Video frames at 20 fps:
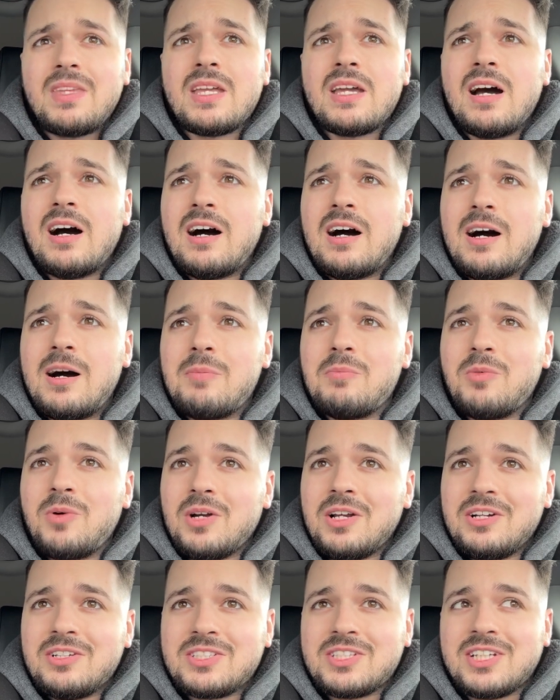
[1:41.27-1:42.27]

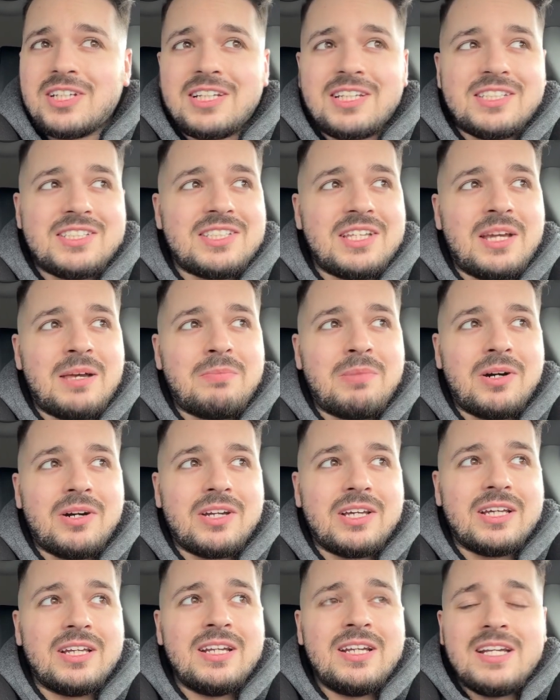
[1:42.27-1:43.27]
What else can I say about
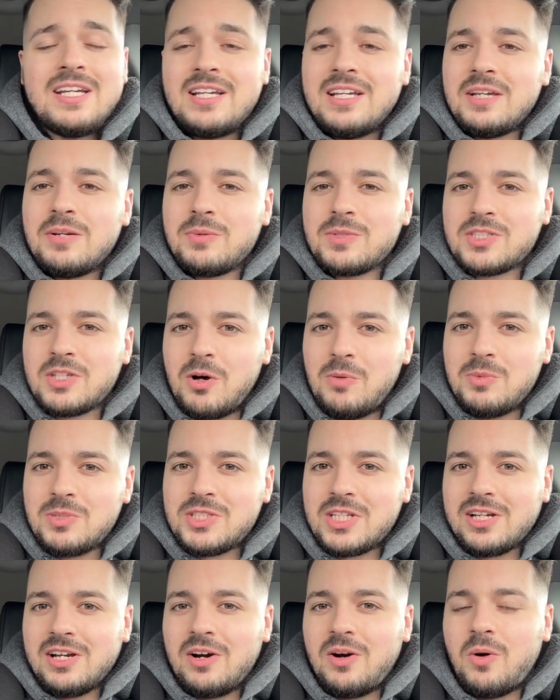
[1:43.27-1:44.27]
it? It was almost
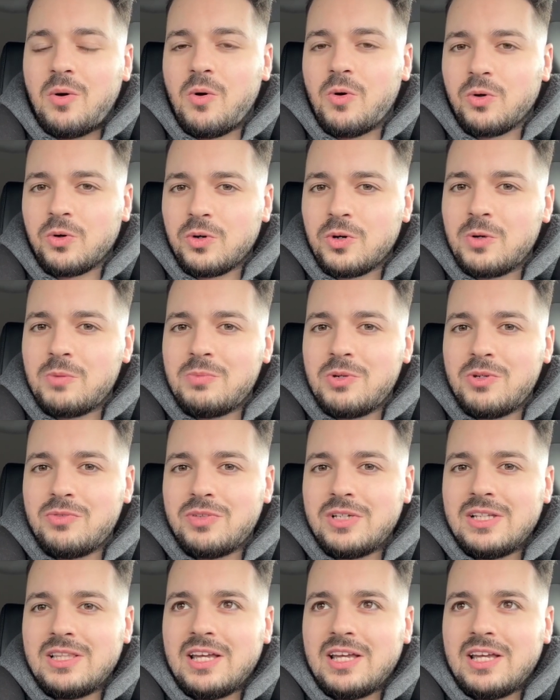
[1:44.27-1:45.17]
like a horror movie.